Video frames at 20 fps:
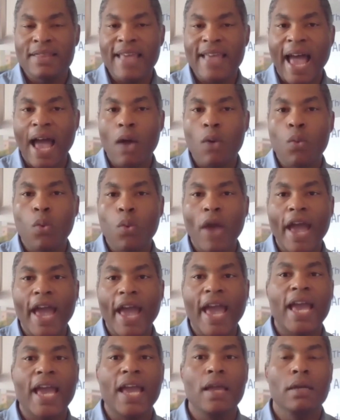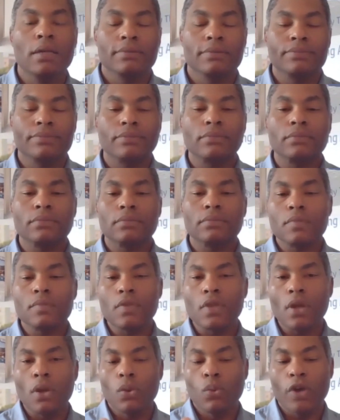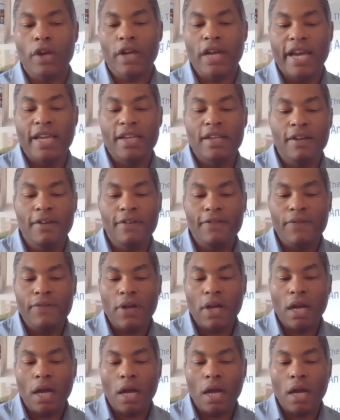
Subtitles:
that way, we're kind of